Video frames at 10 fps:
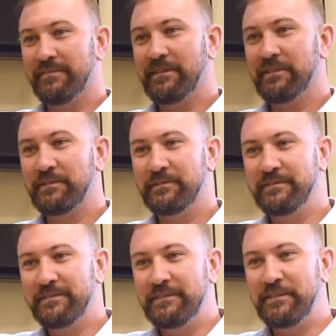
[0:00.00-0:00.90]
the
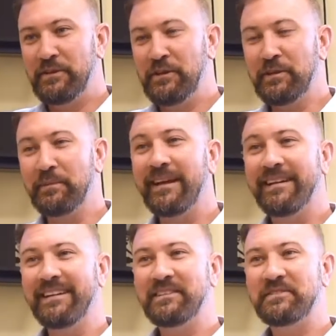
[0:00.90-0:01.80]
young
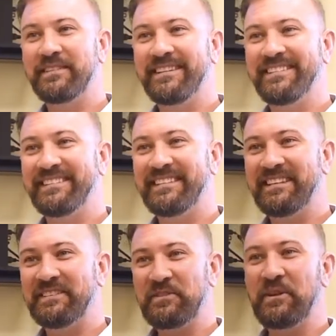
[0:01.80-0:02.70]
man that
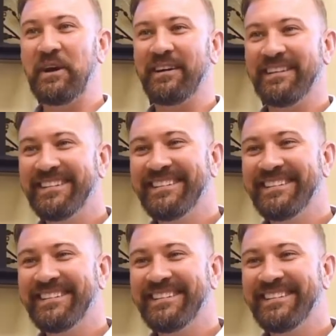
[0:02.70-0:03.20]
gets the nod.